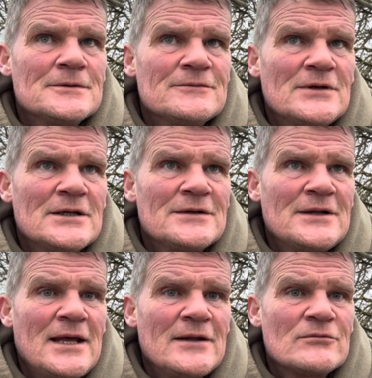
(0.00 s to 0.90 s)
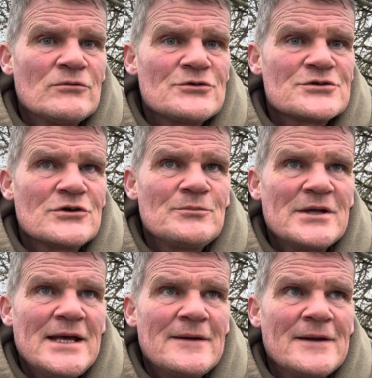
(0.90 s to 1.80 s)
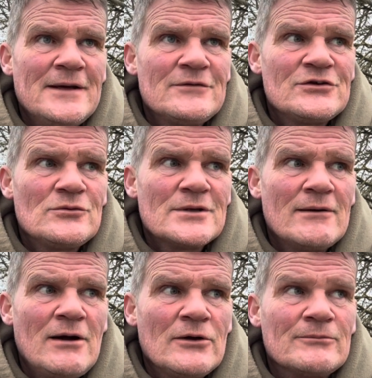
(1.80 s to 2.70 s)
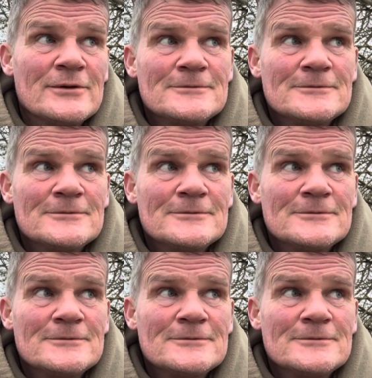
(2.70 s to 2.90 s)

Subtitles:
failing that, the rods could be out there until we go home.